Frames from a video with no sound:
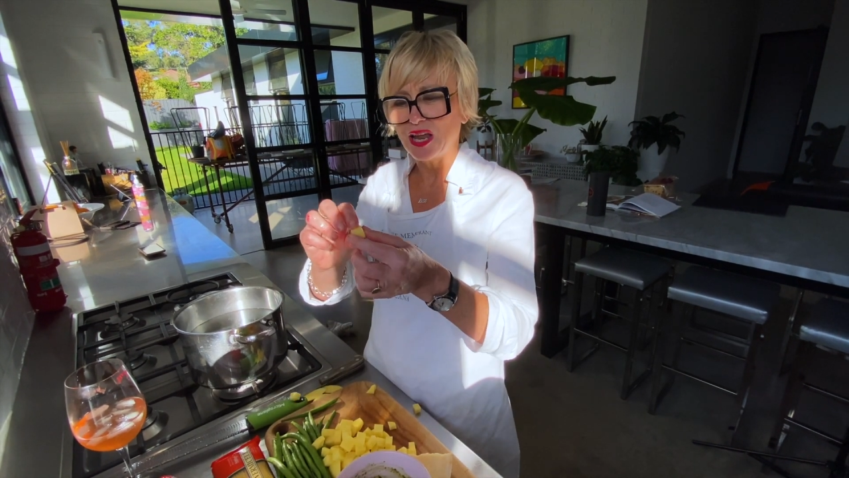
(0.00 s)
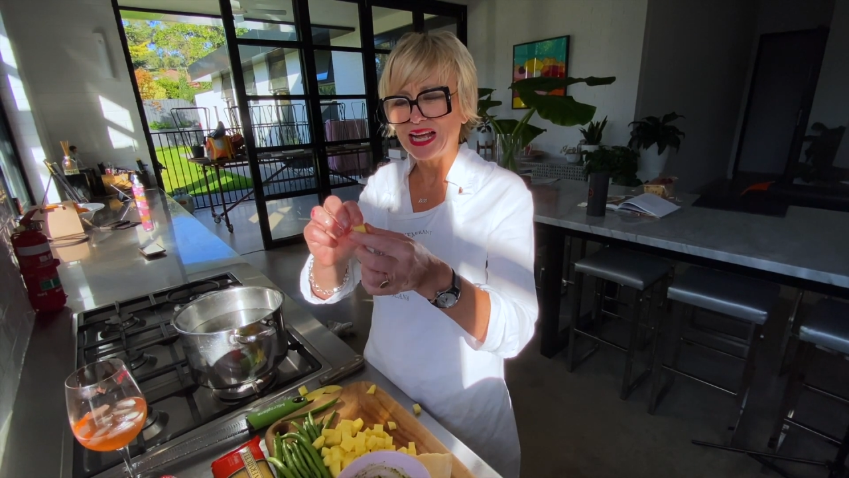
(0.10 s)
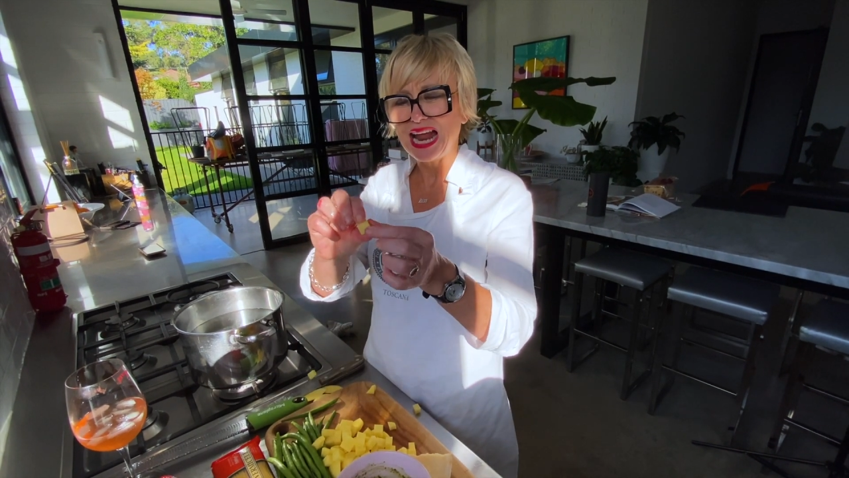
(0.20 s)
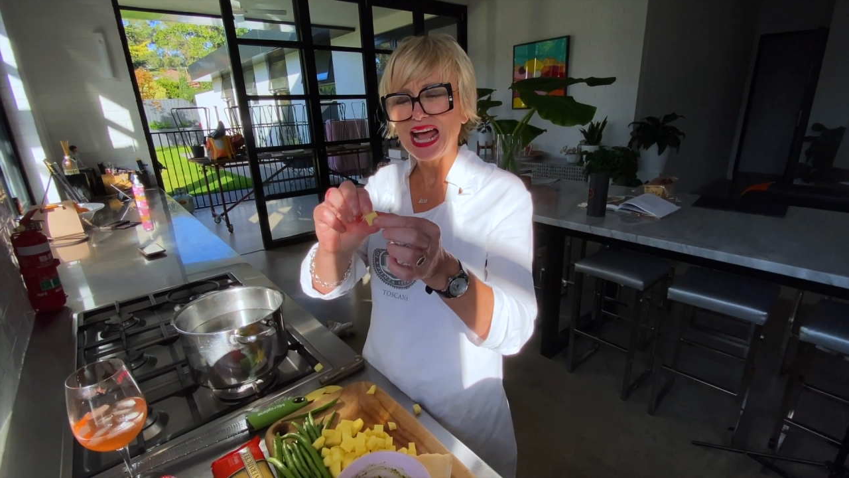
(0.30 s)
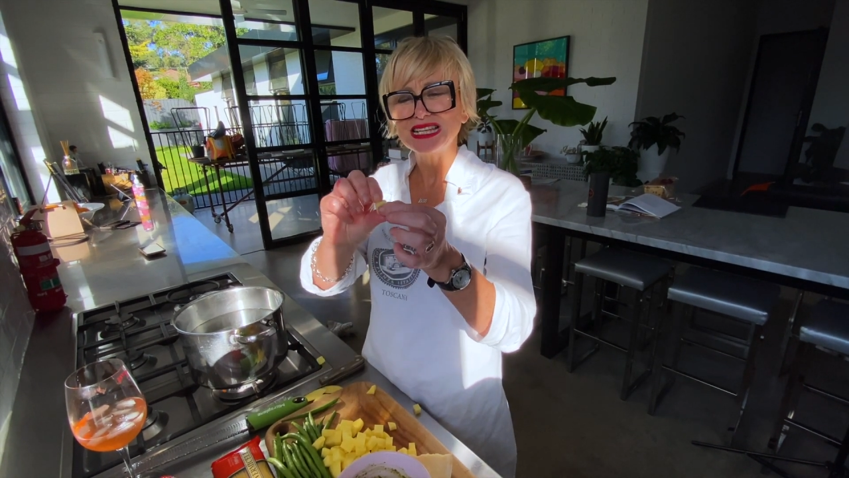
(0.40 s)
like
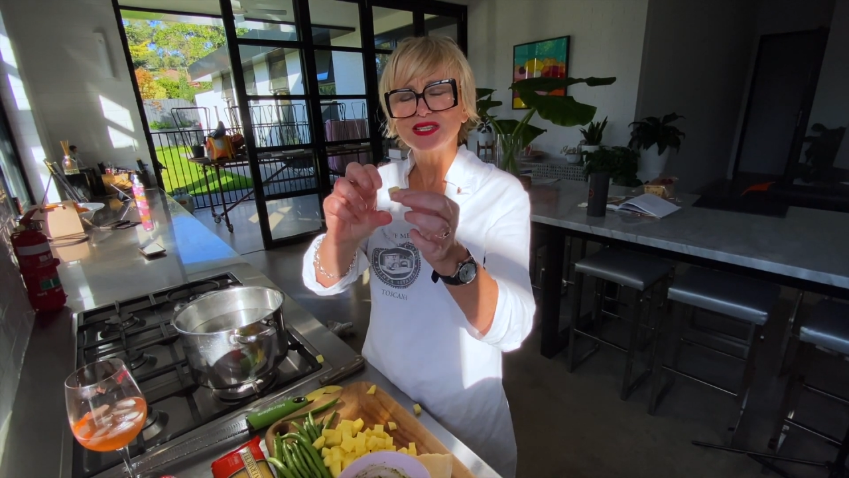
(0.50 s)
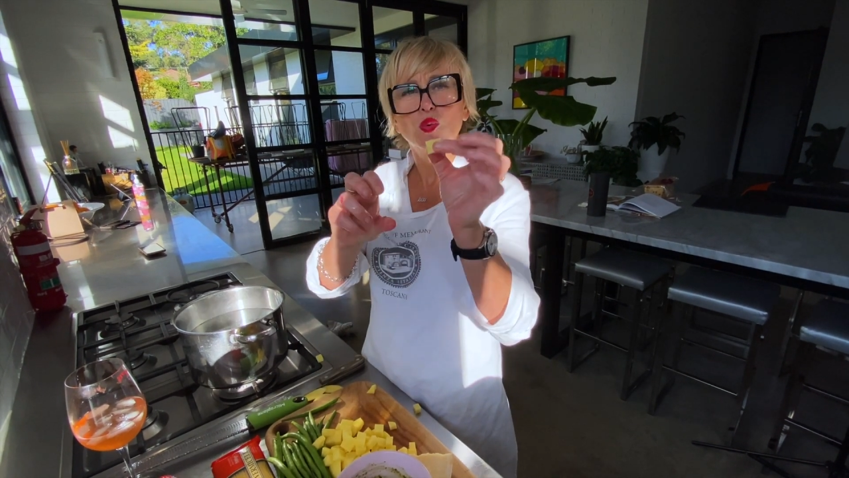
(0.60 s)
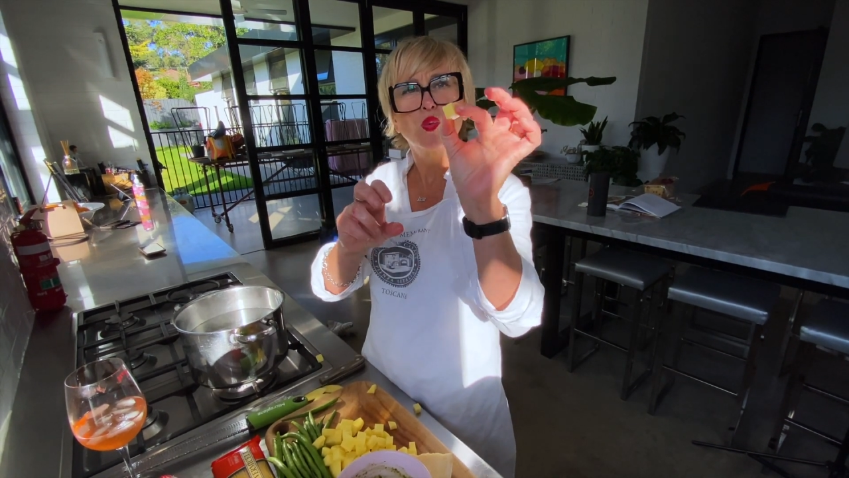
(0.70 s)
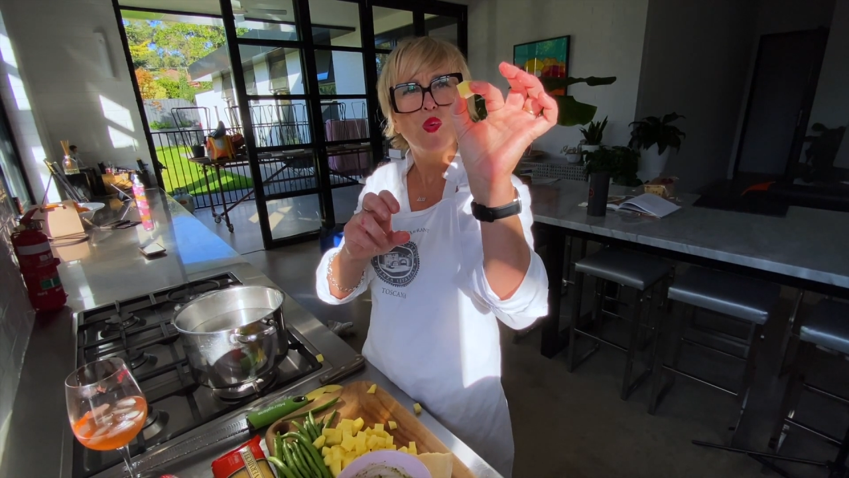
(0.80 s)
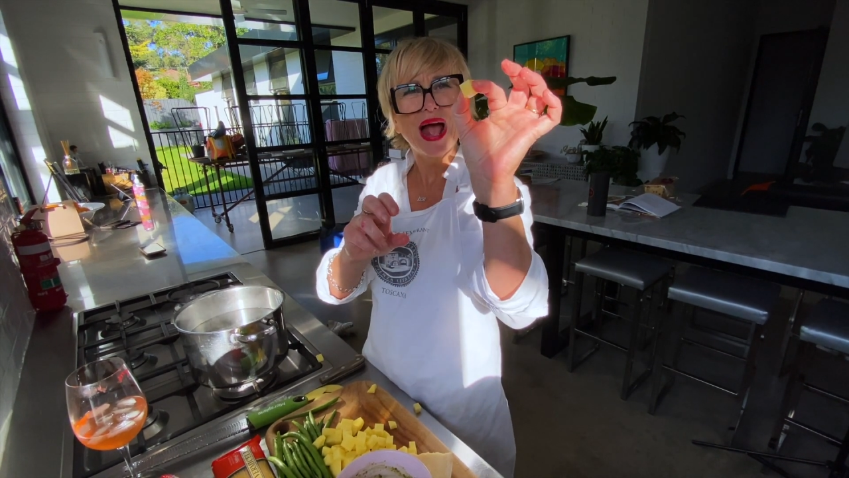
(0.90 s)
it has a
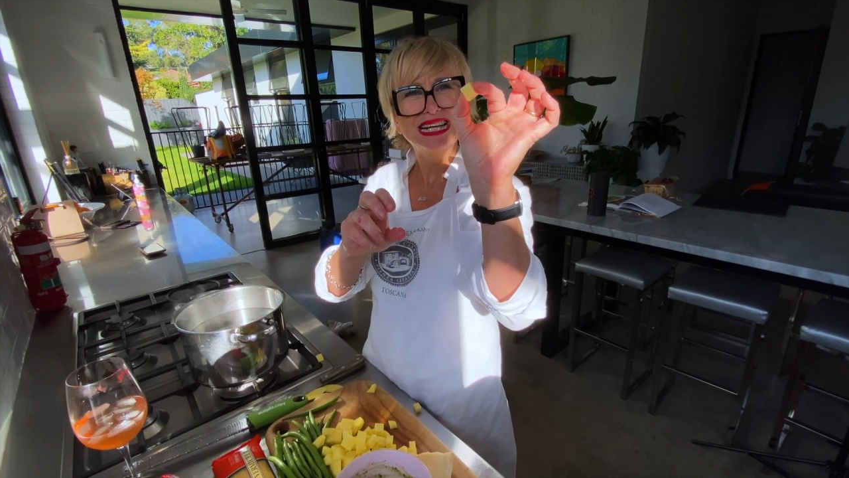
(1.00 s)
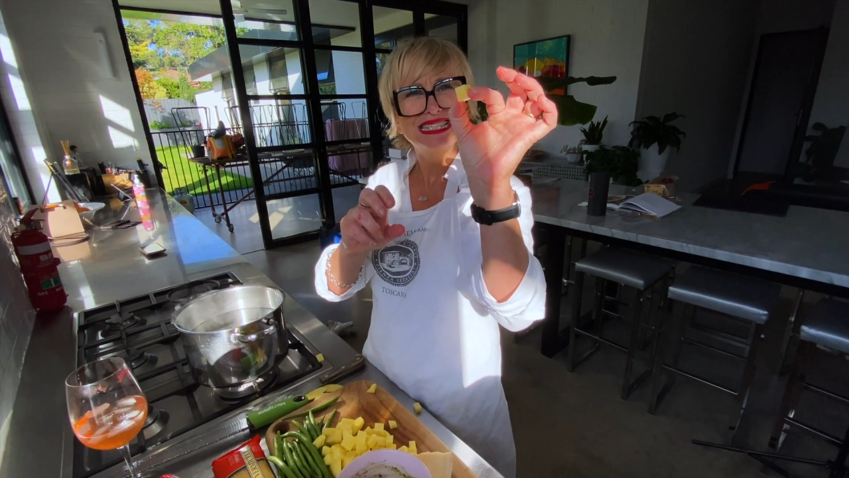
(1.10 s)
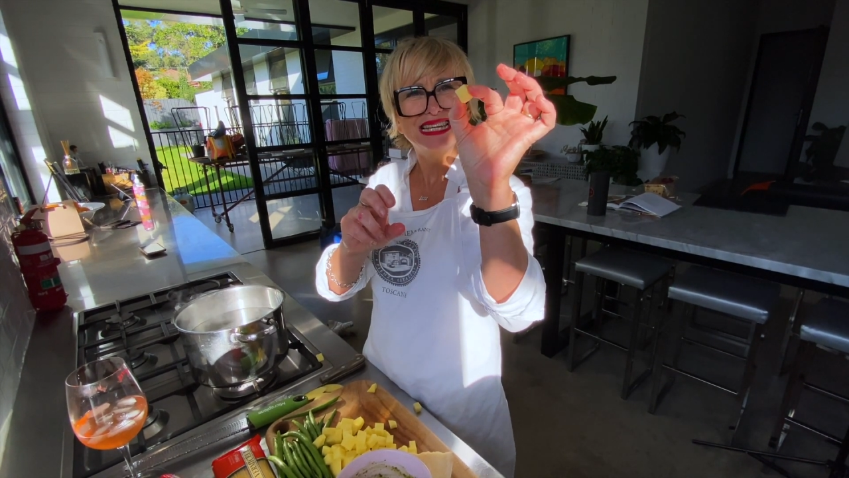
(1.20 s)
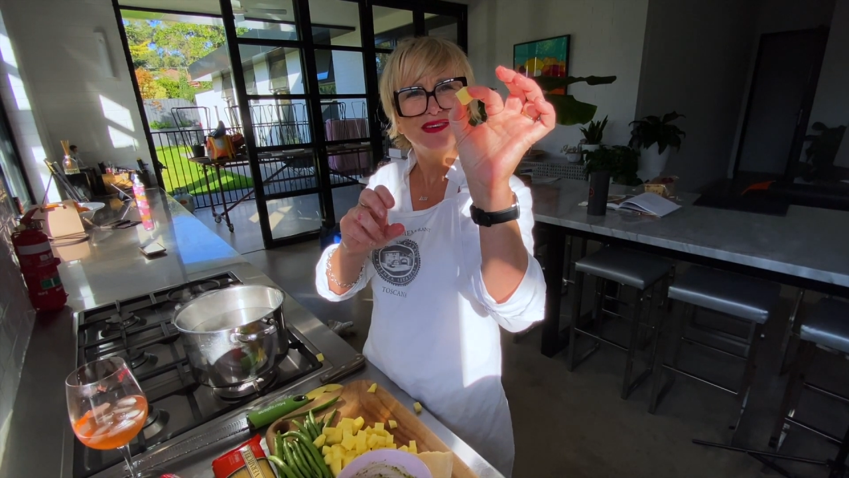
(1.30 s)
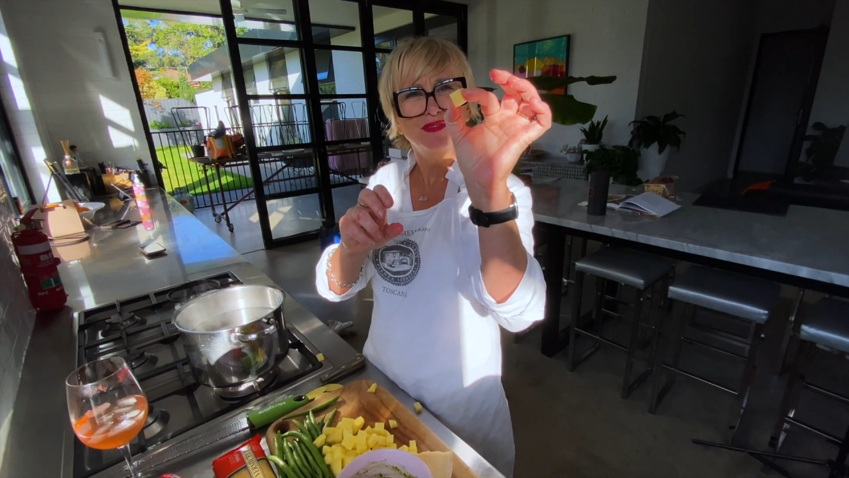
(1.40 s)
waxy